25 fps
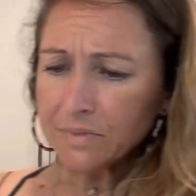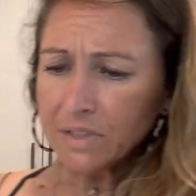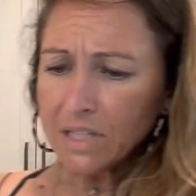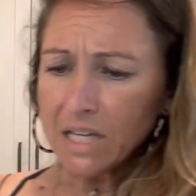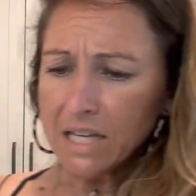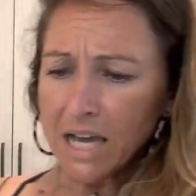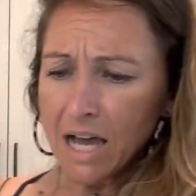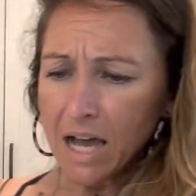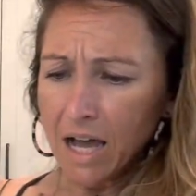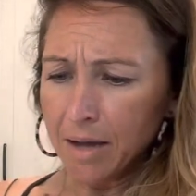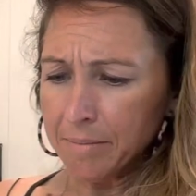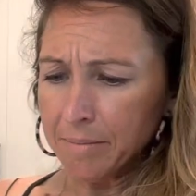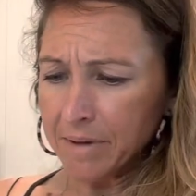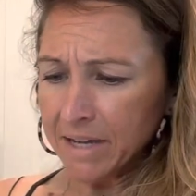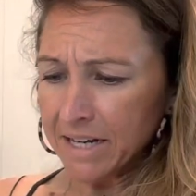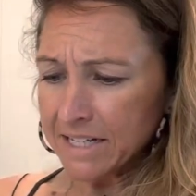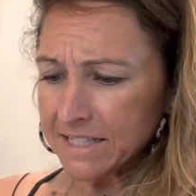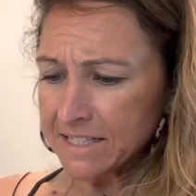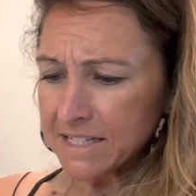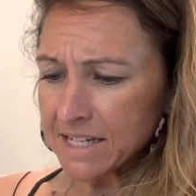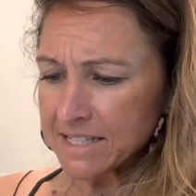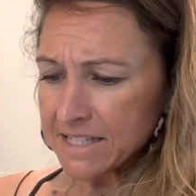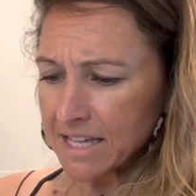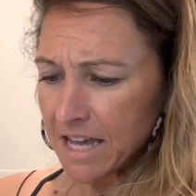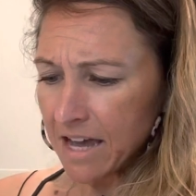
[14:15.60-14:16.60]
And it
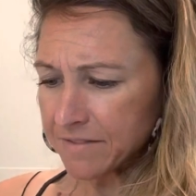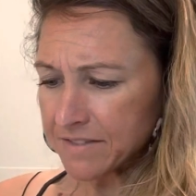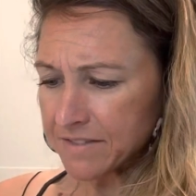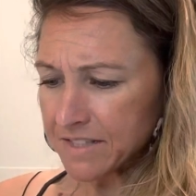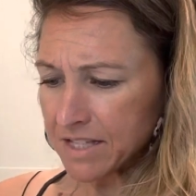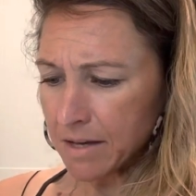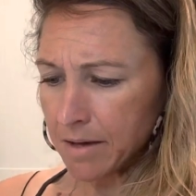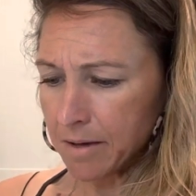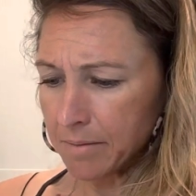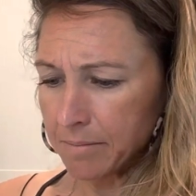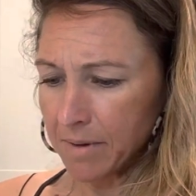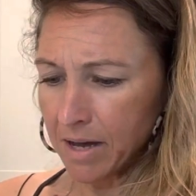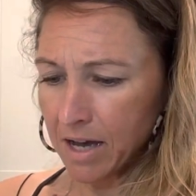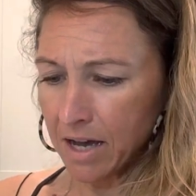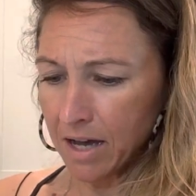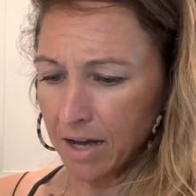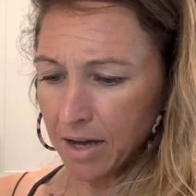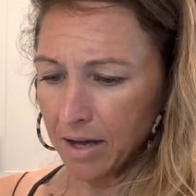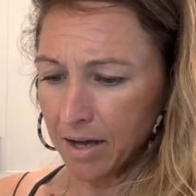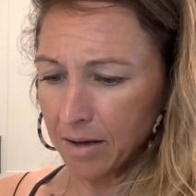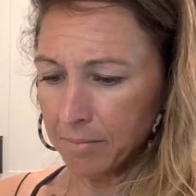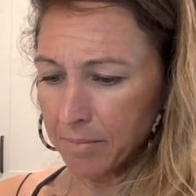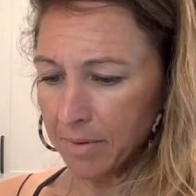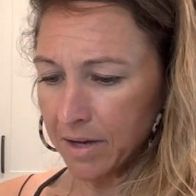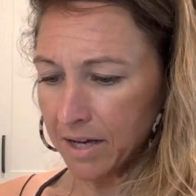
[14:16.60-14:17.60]
does have some
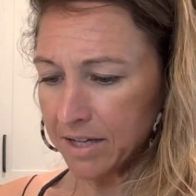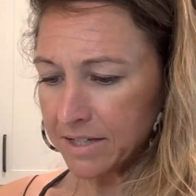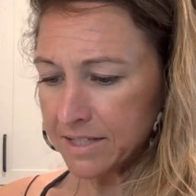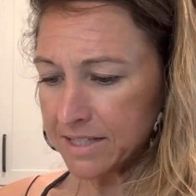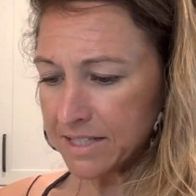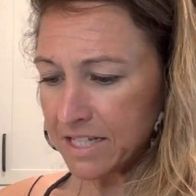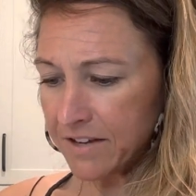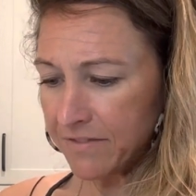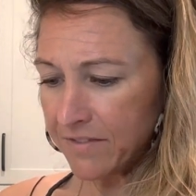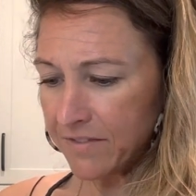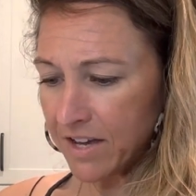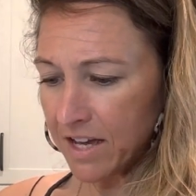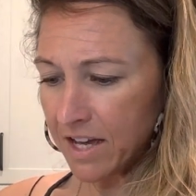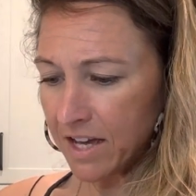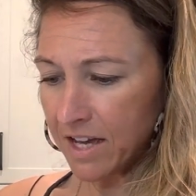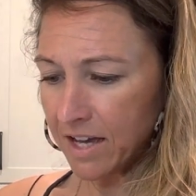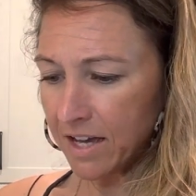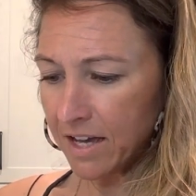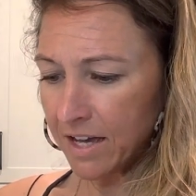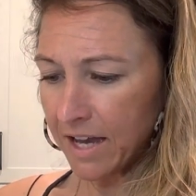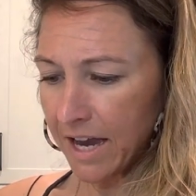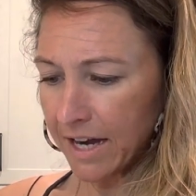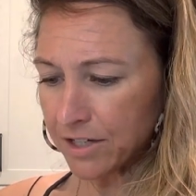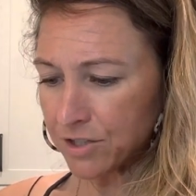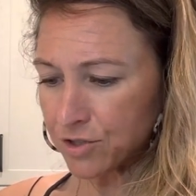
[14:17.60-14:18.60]

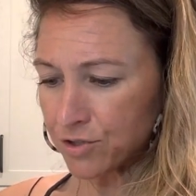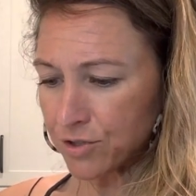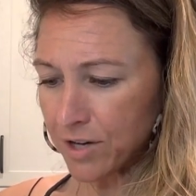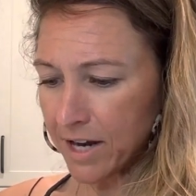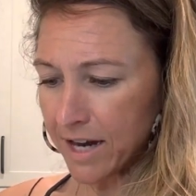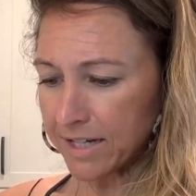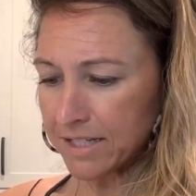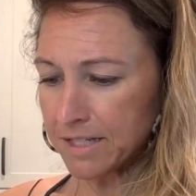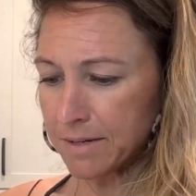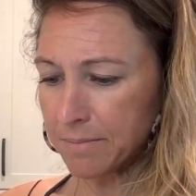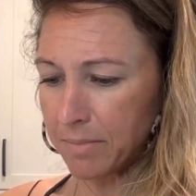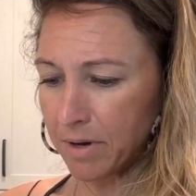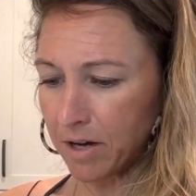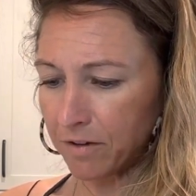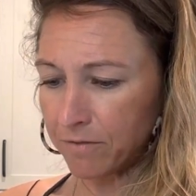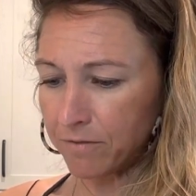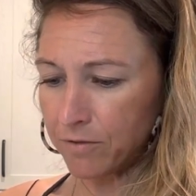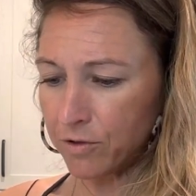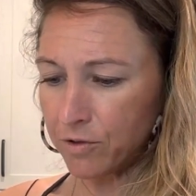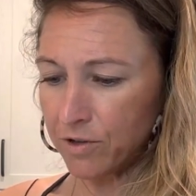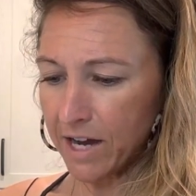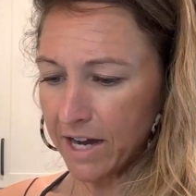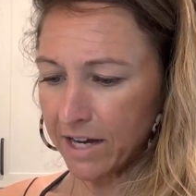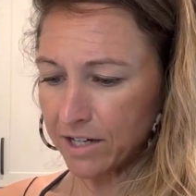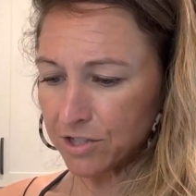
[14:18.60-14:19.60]
stevia extract and monk
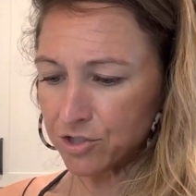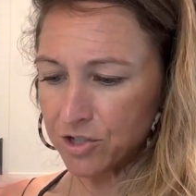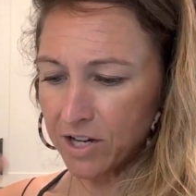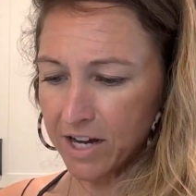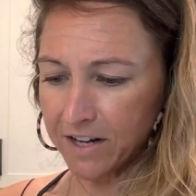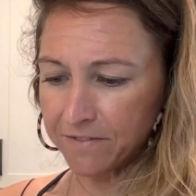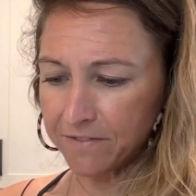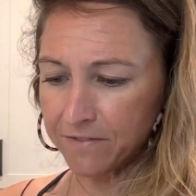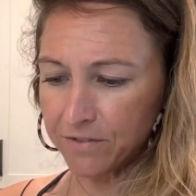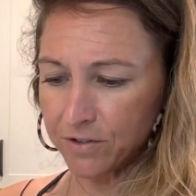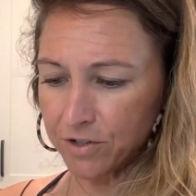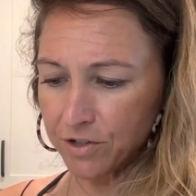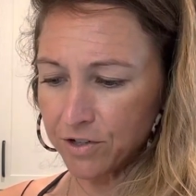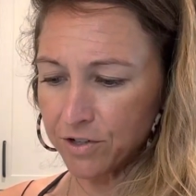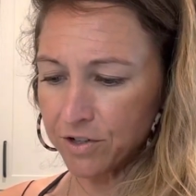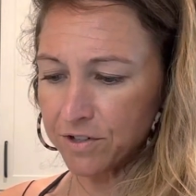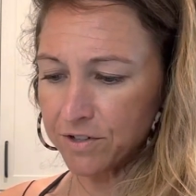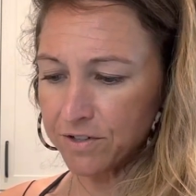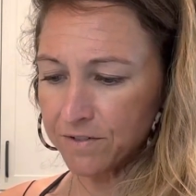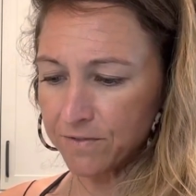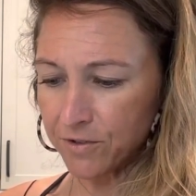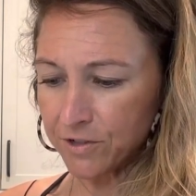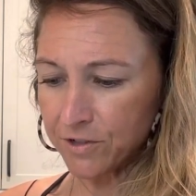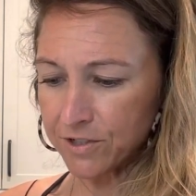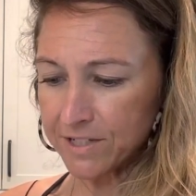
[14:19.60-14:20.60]
fruit extract
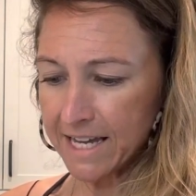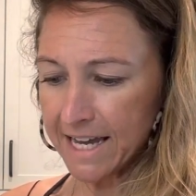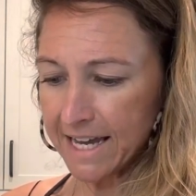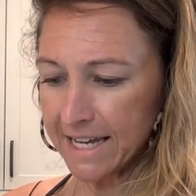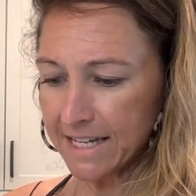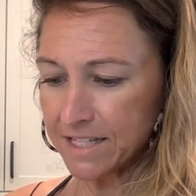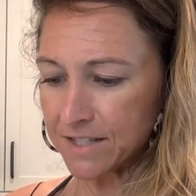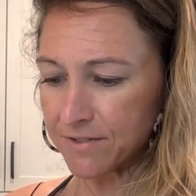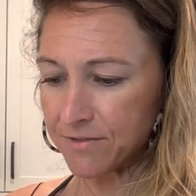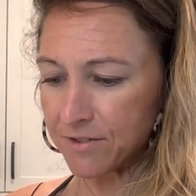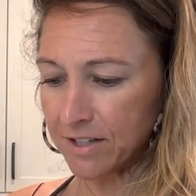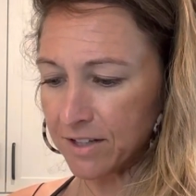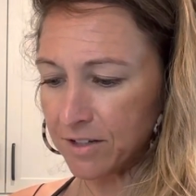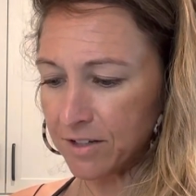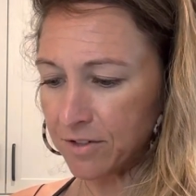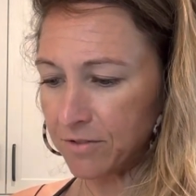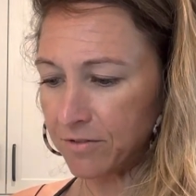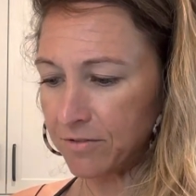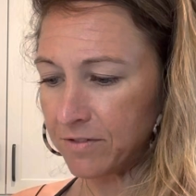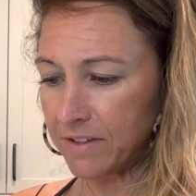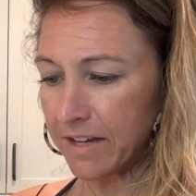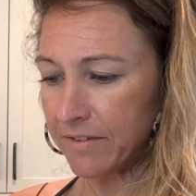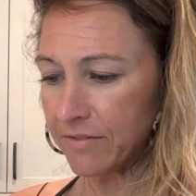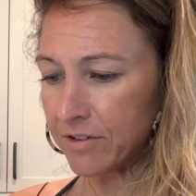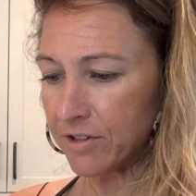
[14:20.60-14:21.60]
for taste, for a little
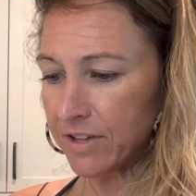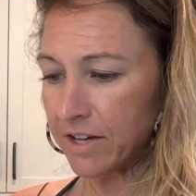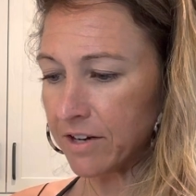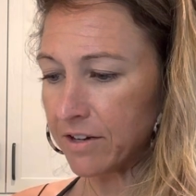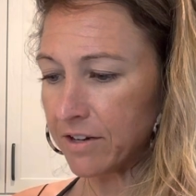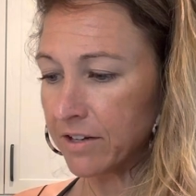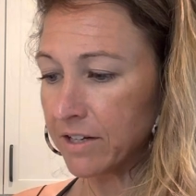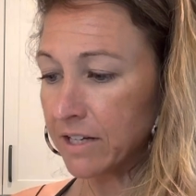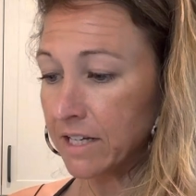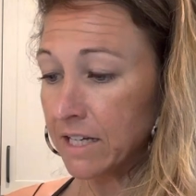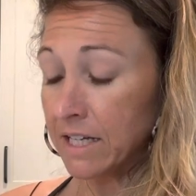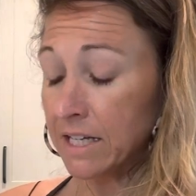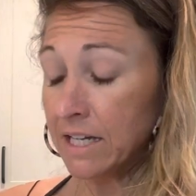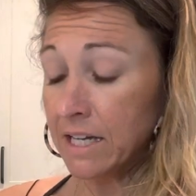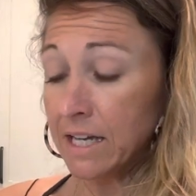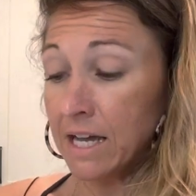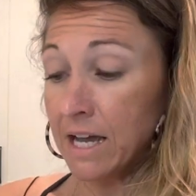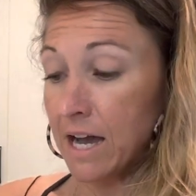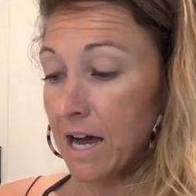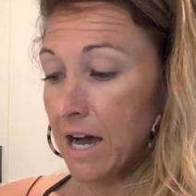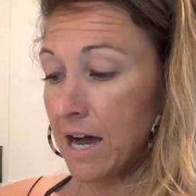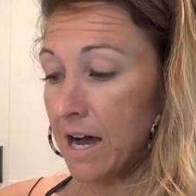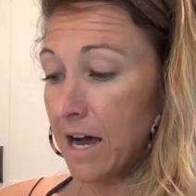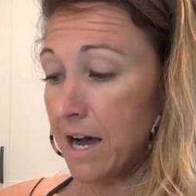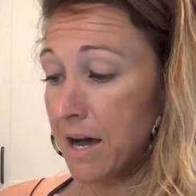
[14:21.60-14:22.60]
flavor there.
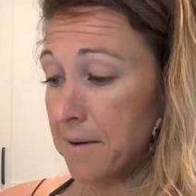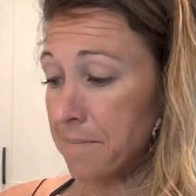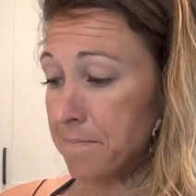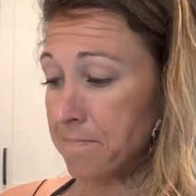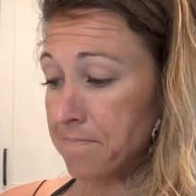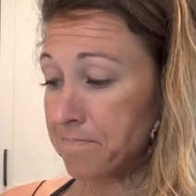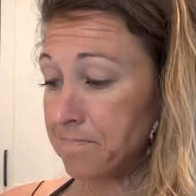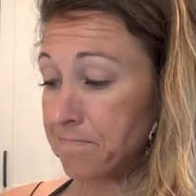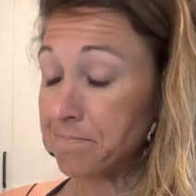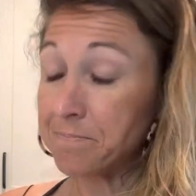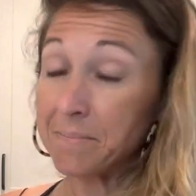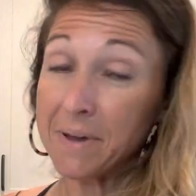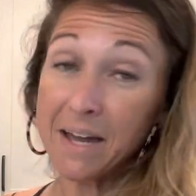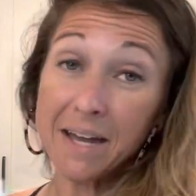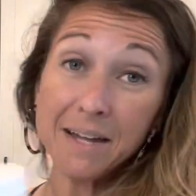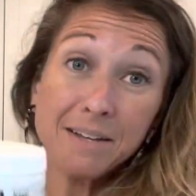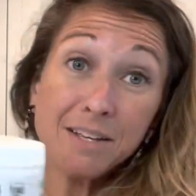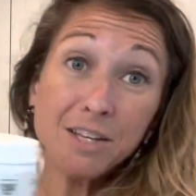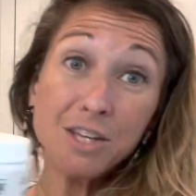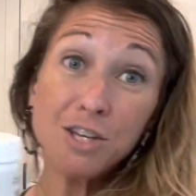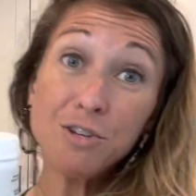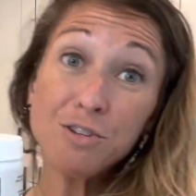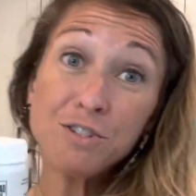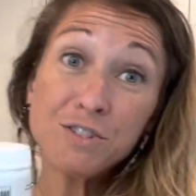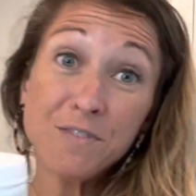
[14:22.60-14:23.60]
But
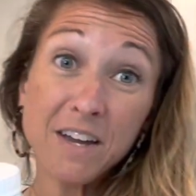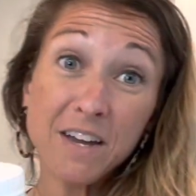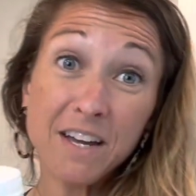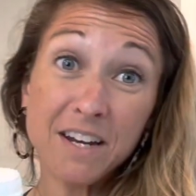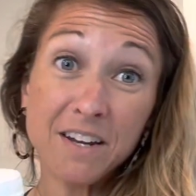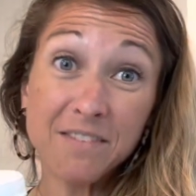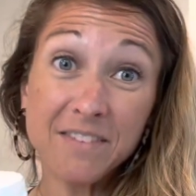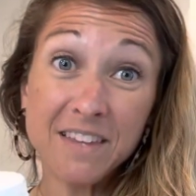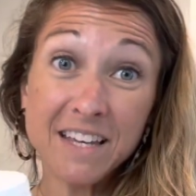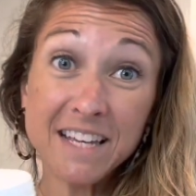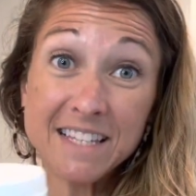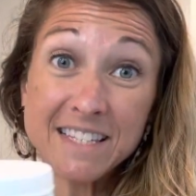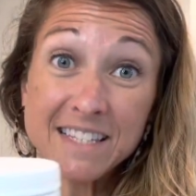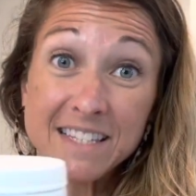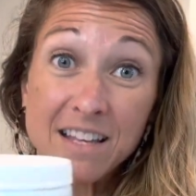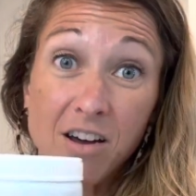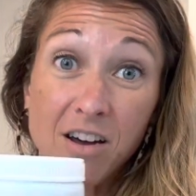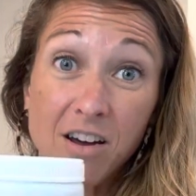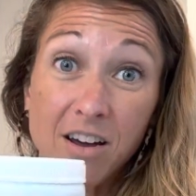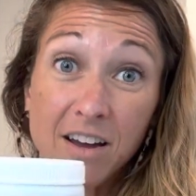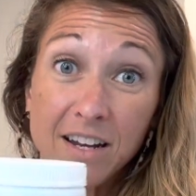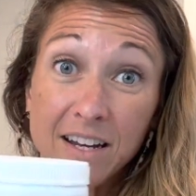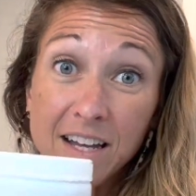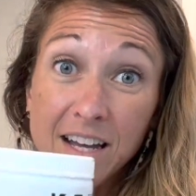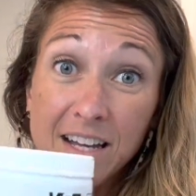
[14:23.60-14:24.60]
huge fan of this
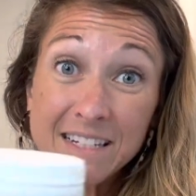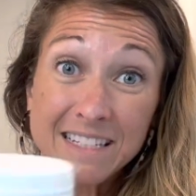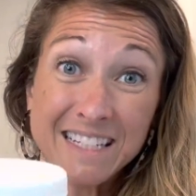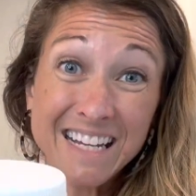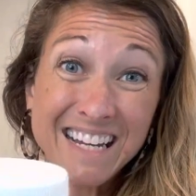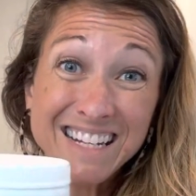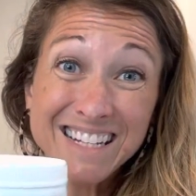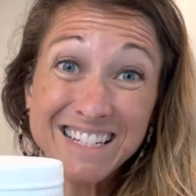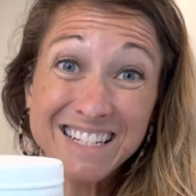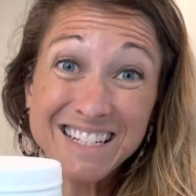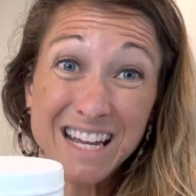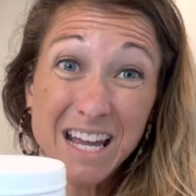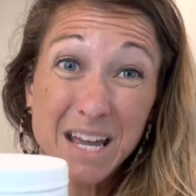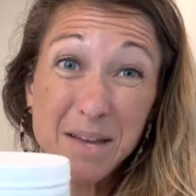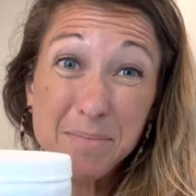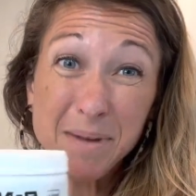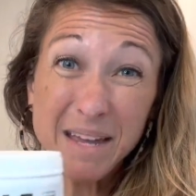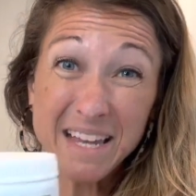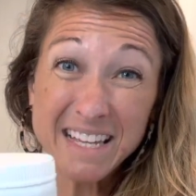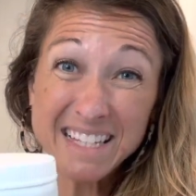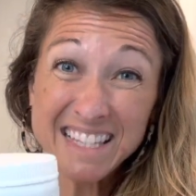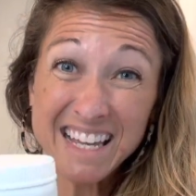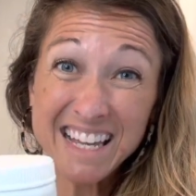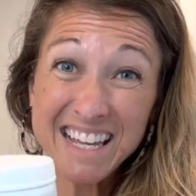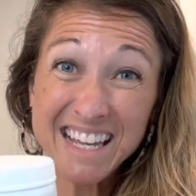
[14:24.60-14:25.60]
on a day-to-day
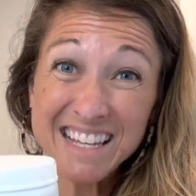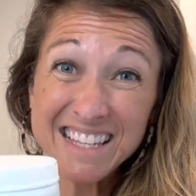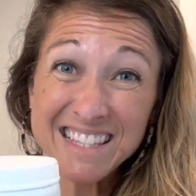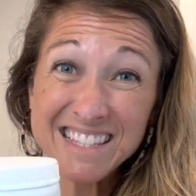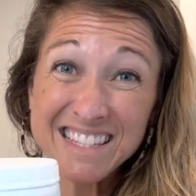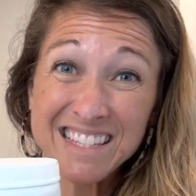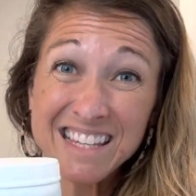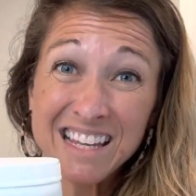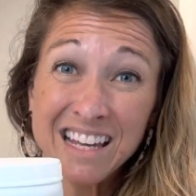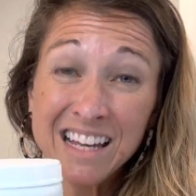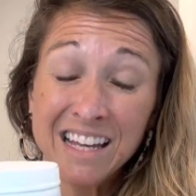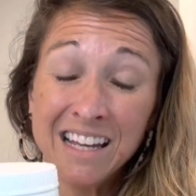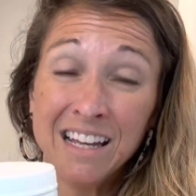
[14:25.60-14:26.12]
basis.